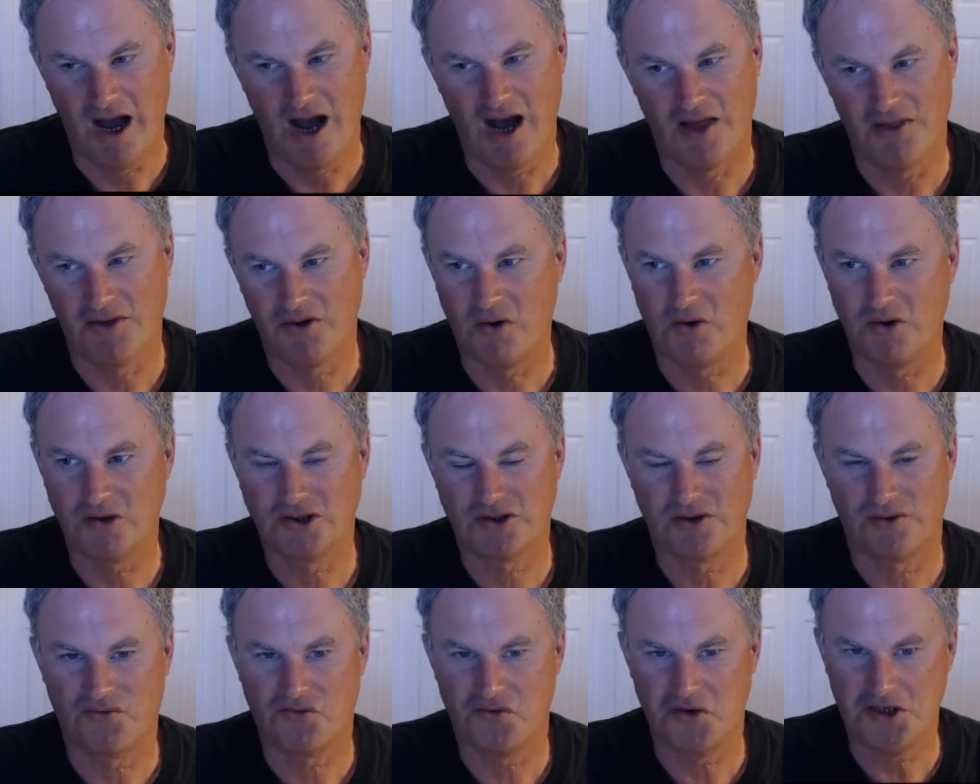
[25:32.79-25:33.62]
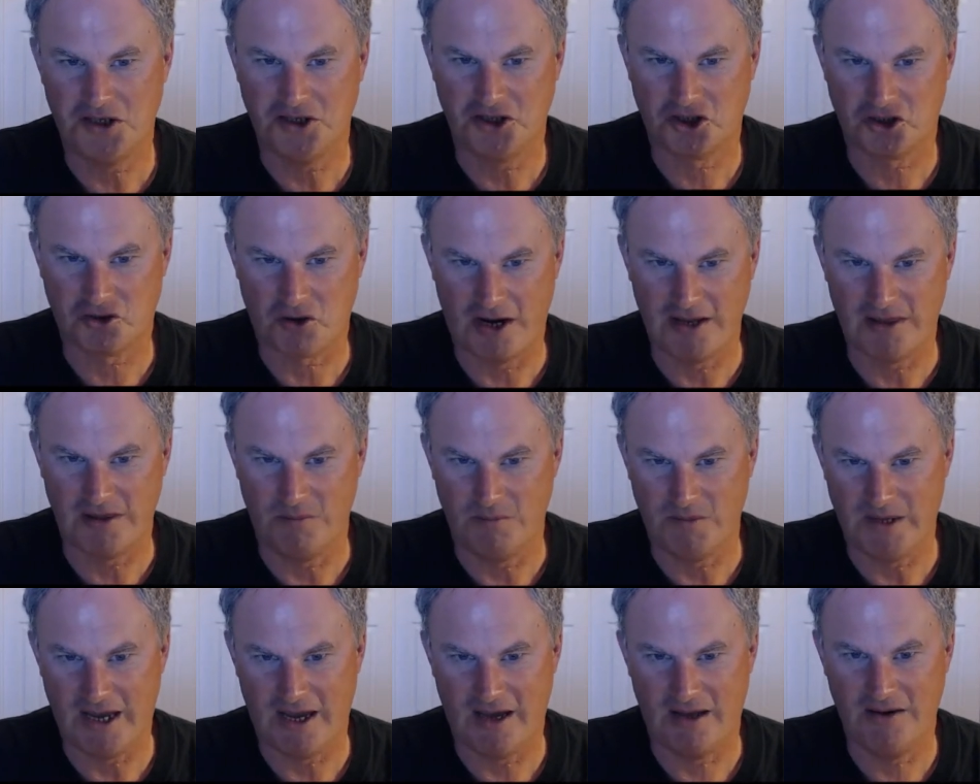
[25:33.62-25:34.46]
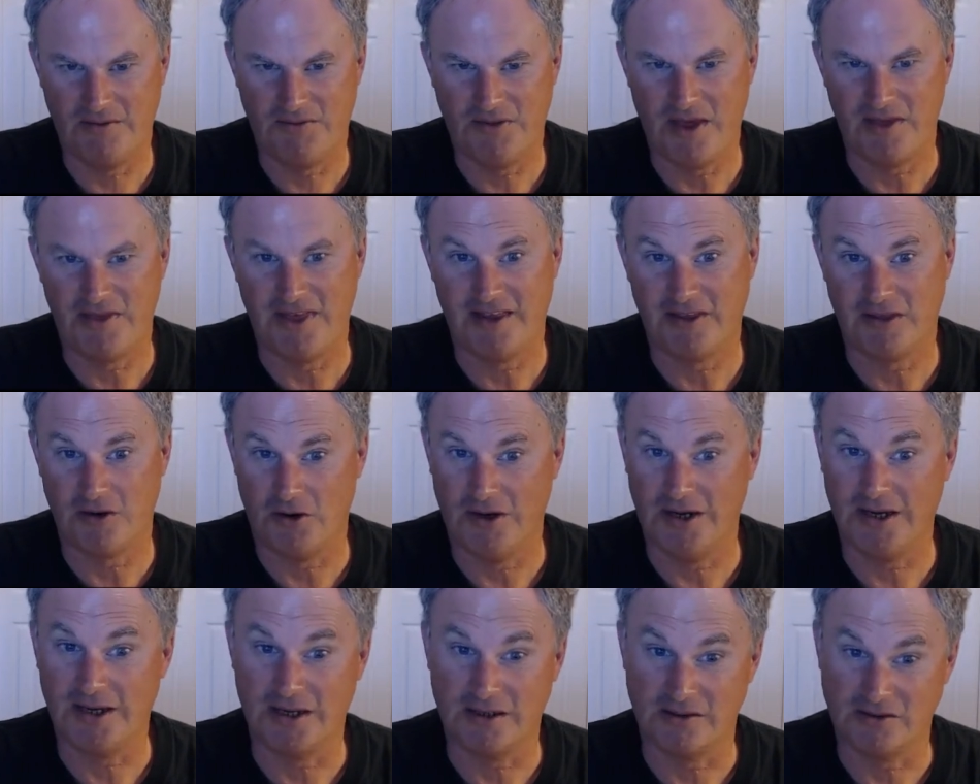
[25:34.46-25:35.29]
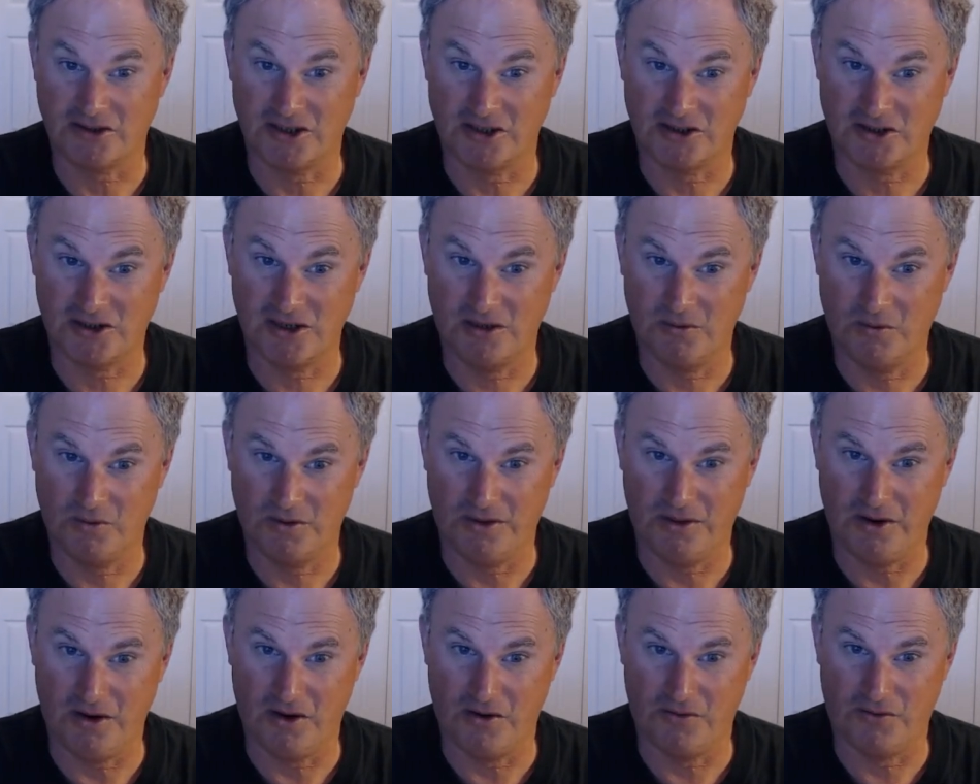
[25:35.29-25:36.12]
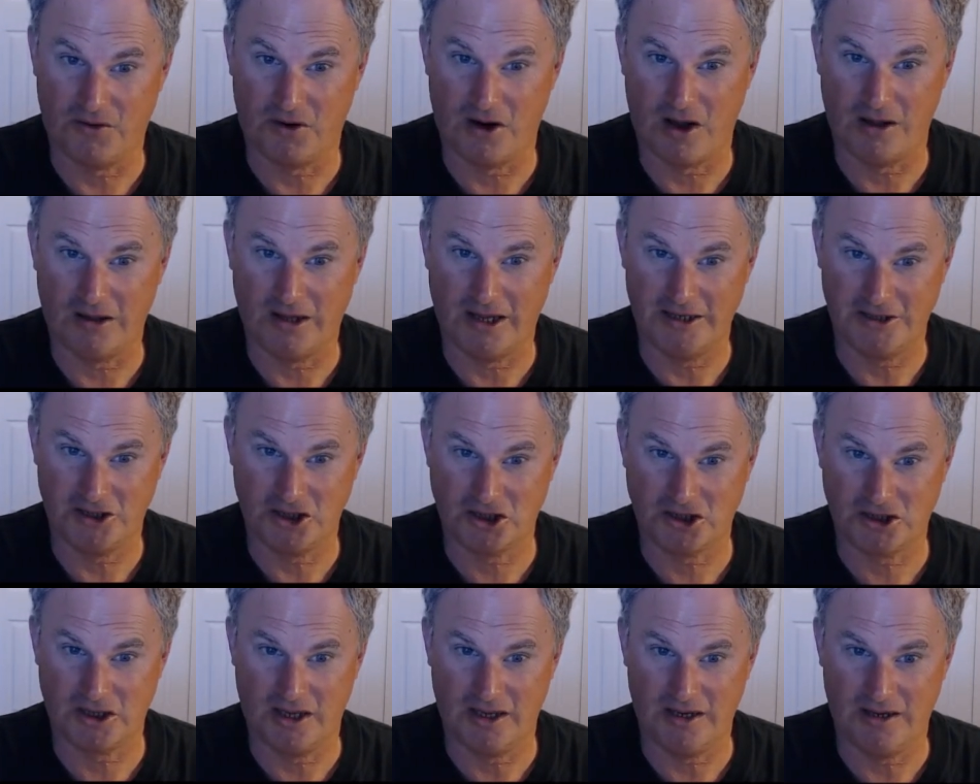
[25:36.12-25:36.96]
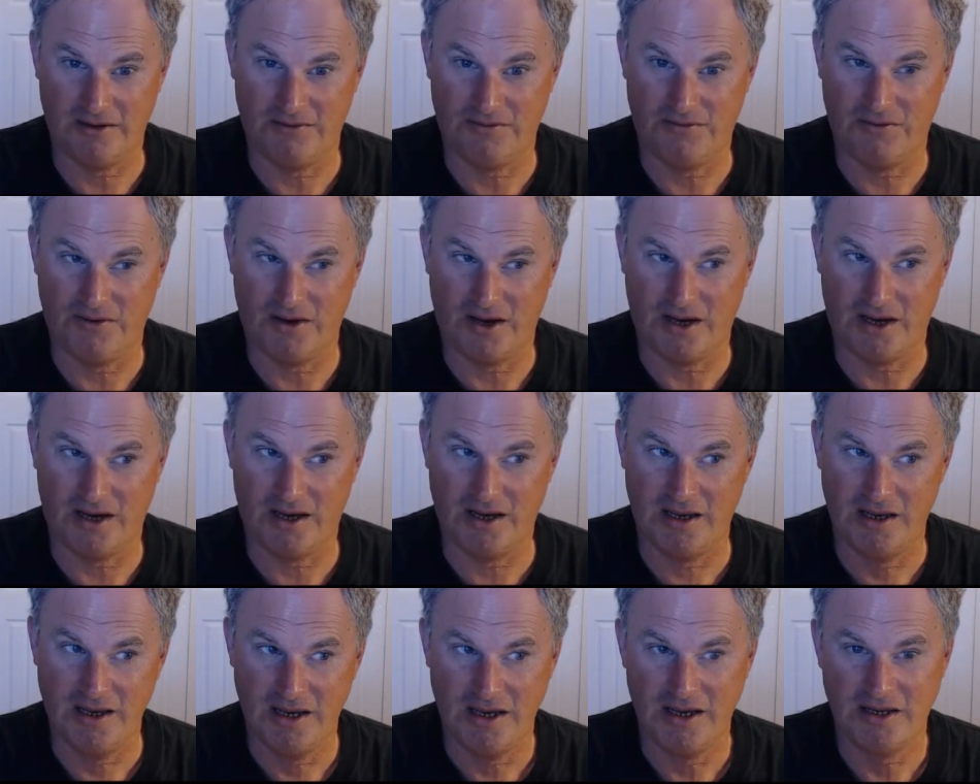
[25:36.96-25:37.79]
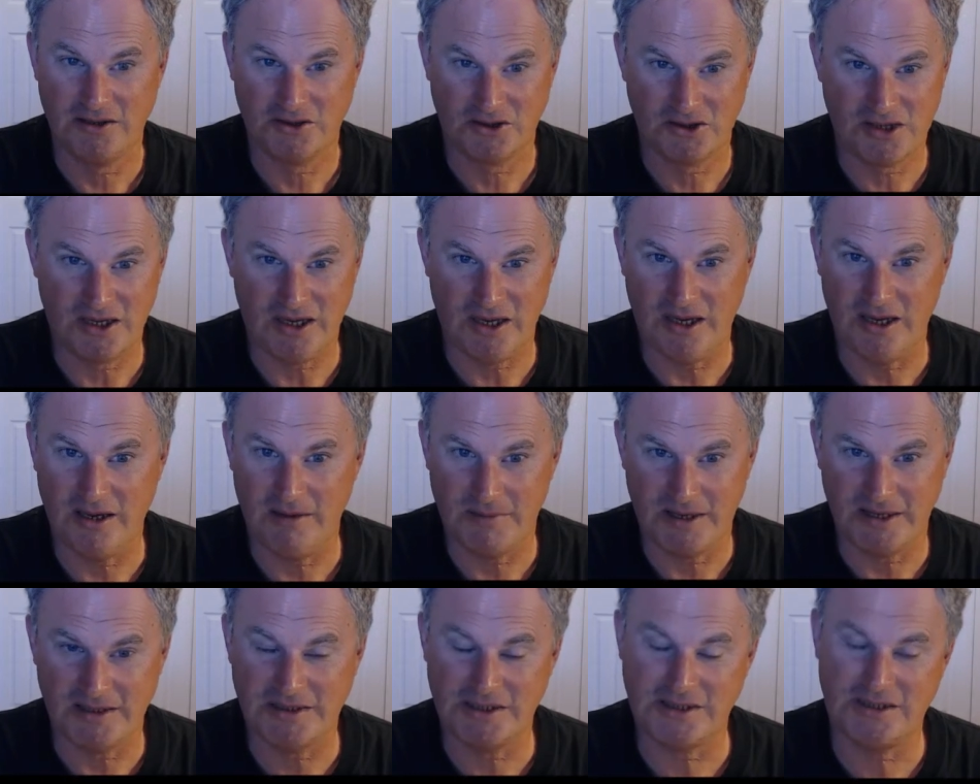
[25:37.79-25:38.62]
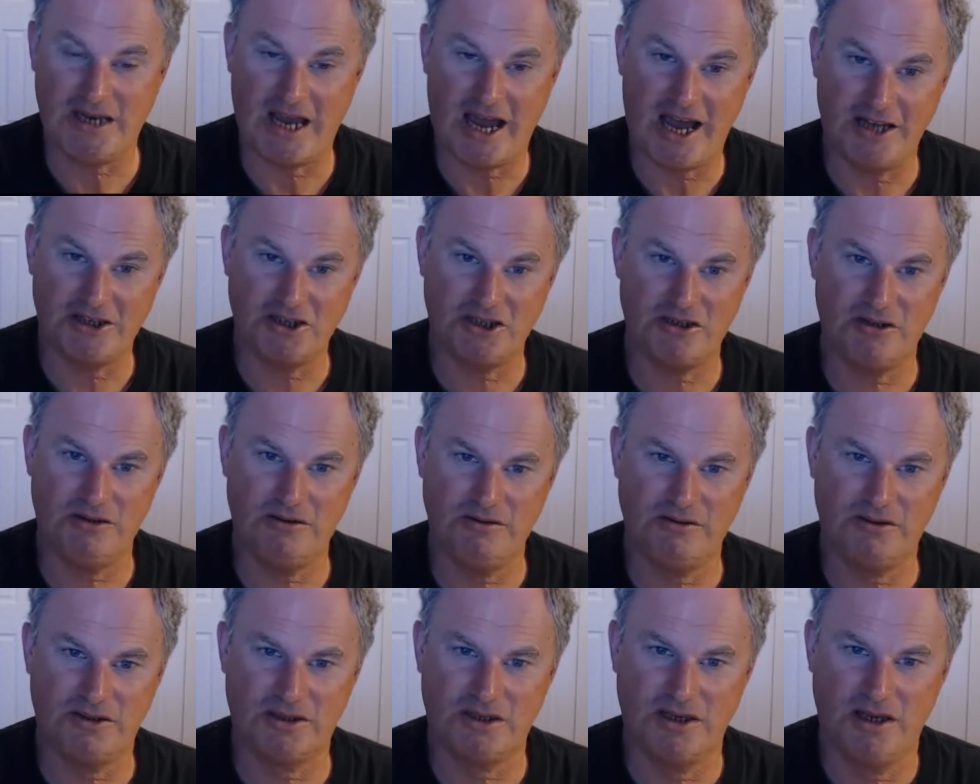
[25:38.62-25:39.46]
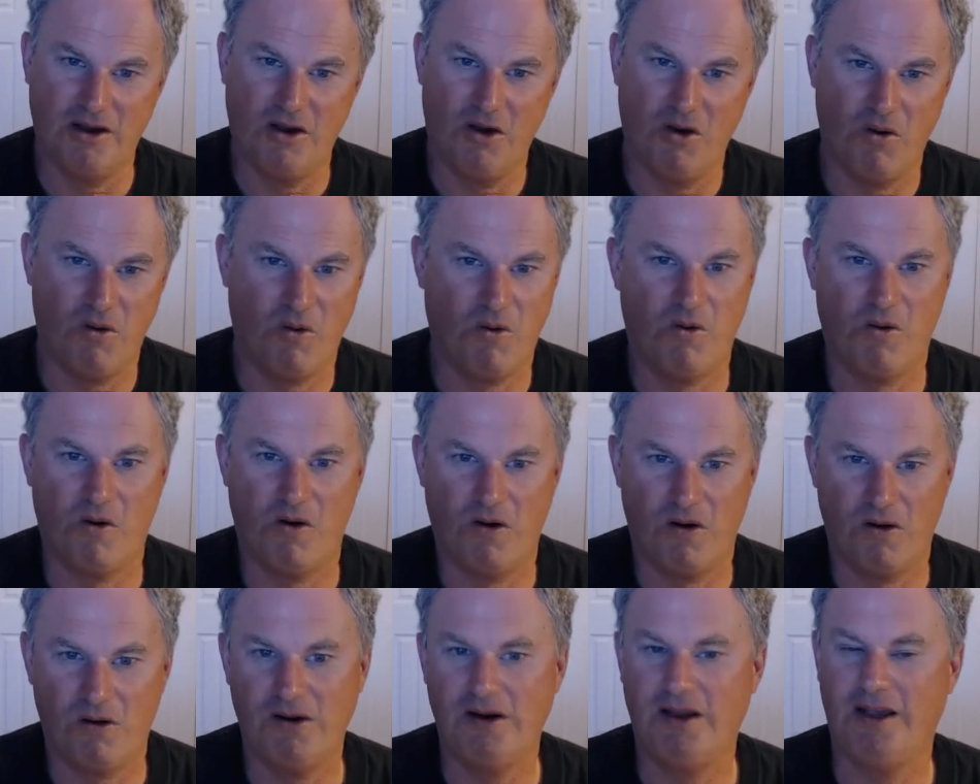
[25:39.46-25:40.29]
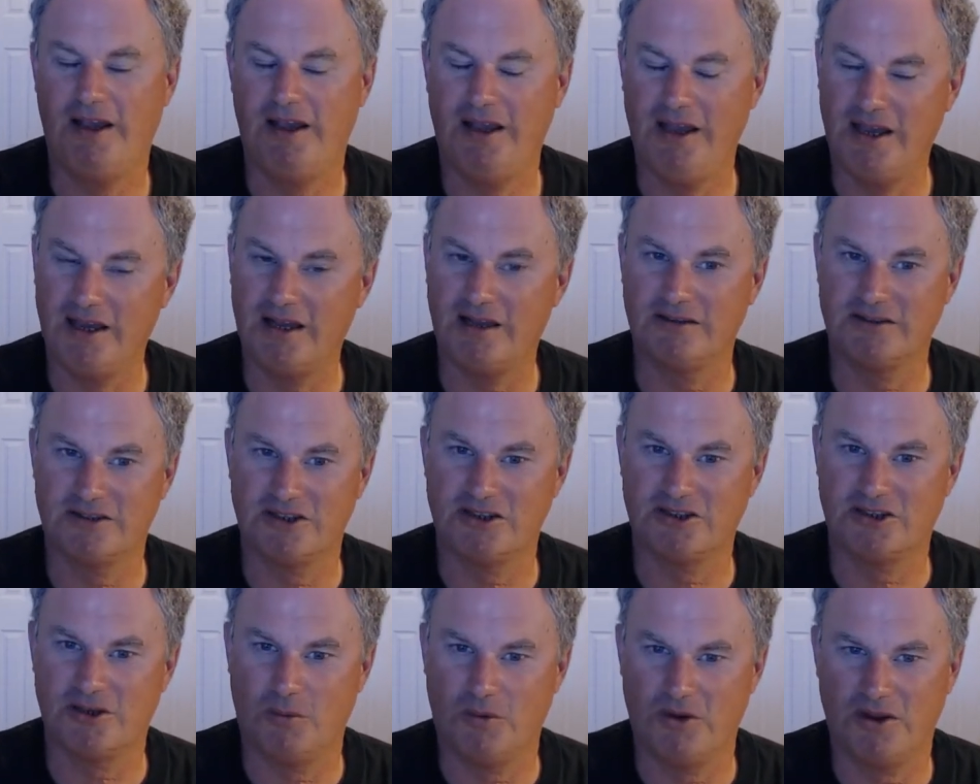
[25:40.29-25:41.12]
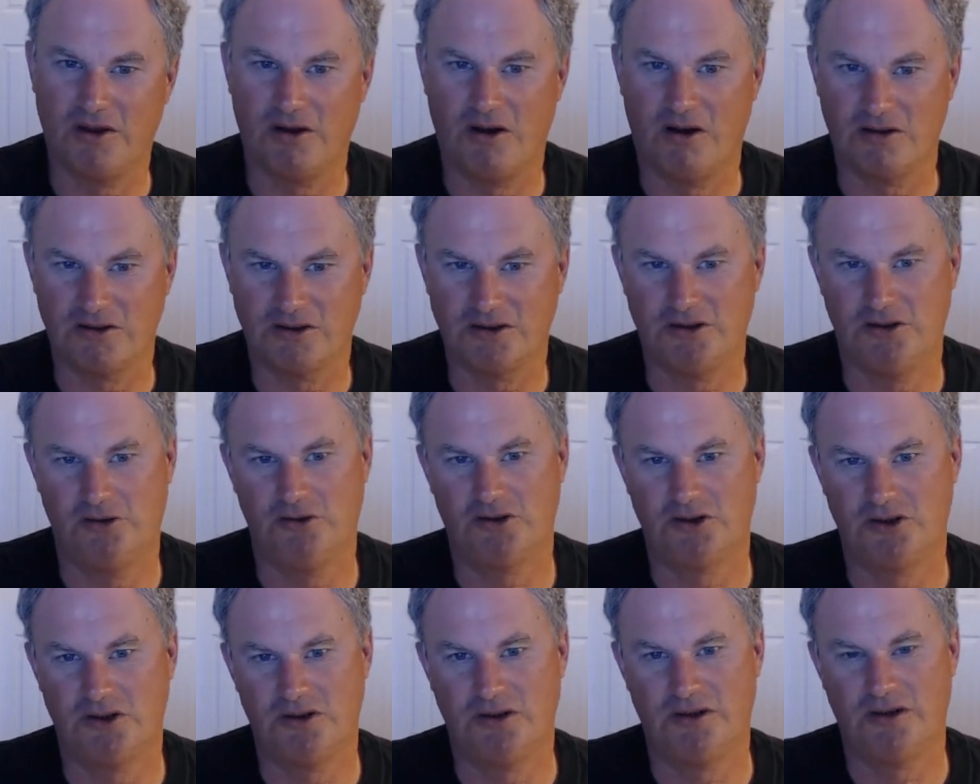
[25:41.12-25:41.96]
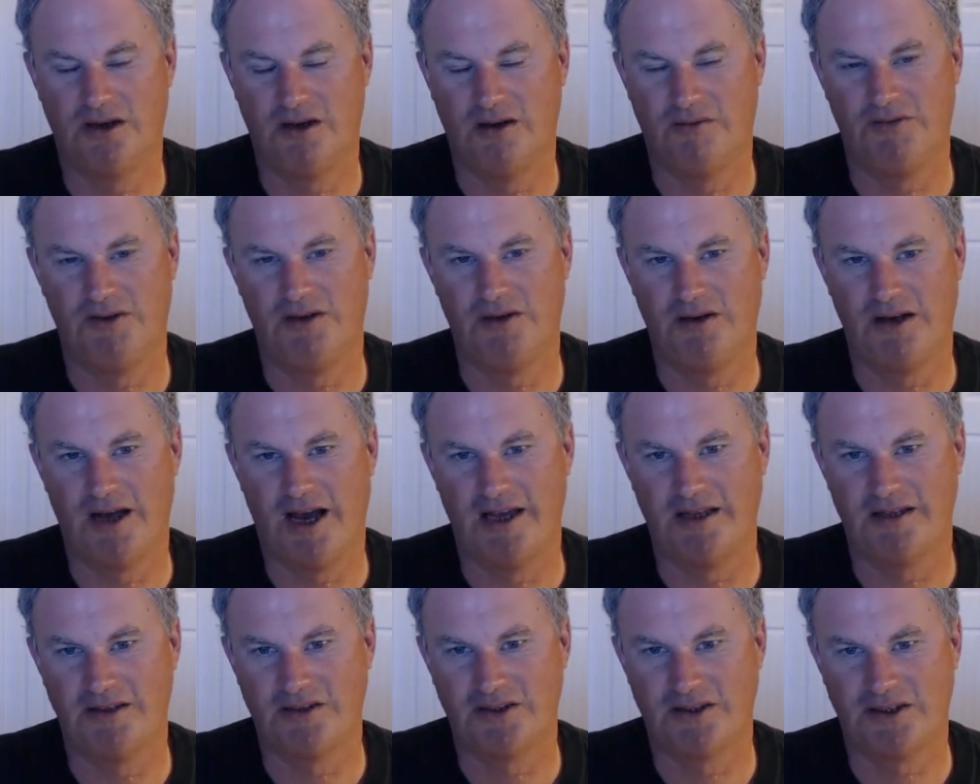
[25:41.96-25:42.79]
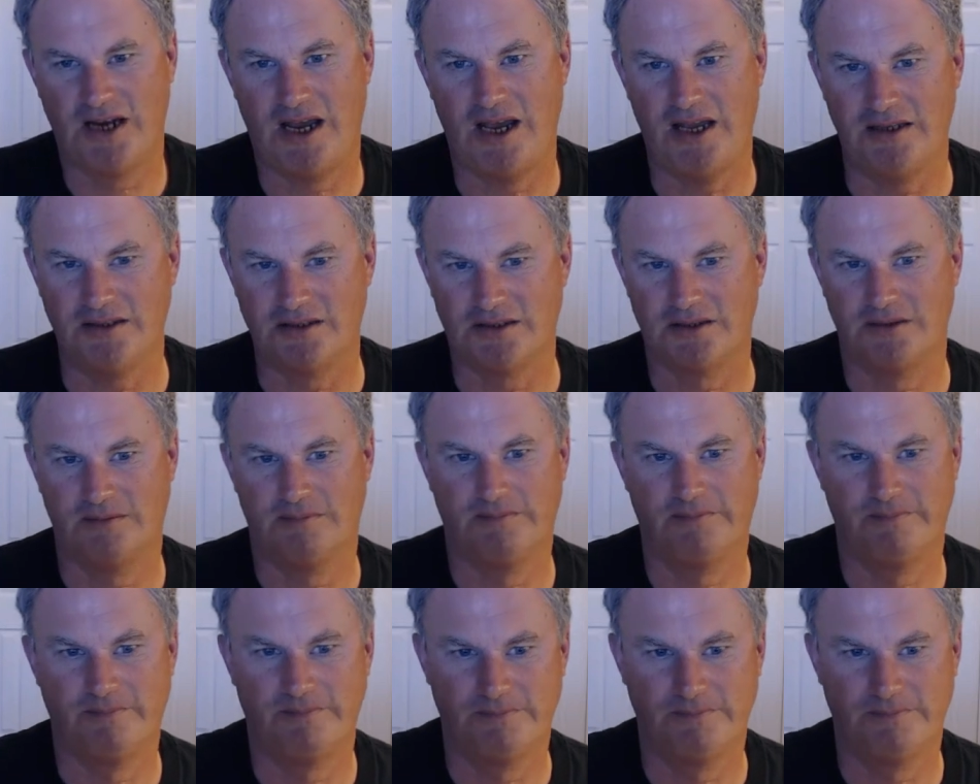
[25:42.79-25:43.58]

The courts are free to strike them down if they think they're inconsistent with the overall legislative scheme and statutes, or inconsistent with the Constitution of the United States.